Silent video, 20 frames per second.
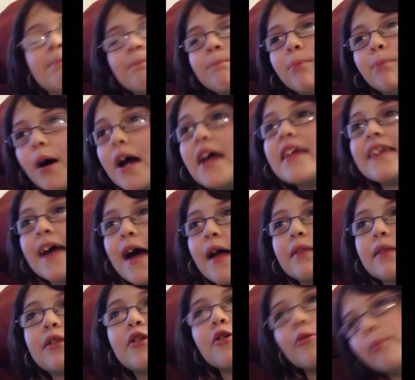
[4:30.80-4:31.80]
blend
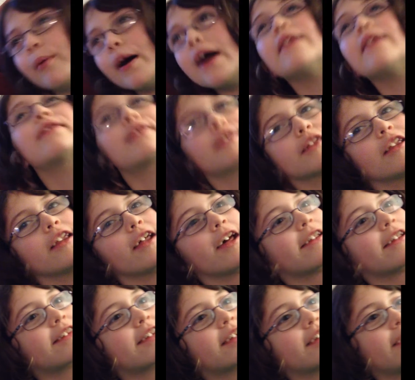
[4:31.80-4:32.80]
has 2 blends in
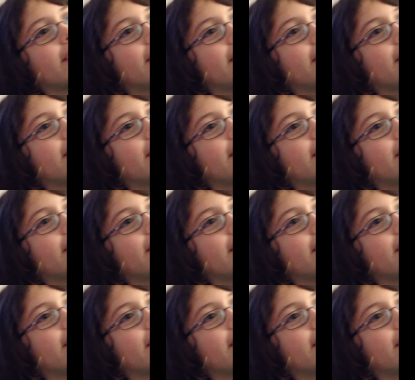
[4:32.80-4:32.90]
it.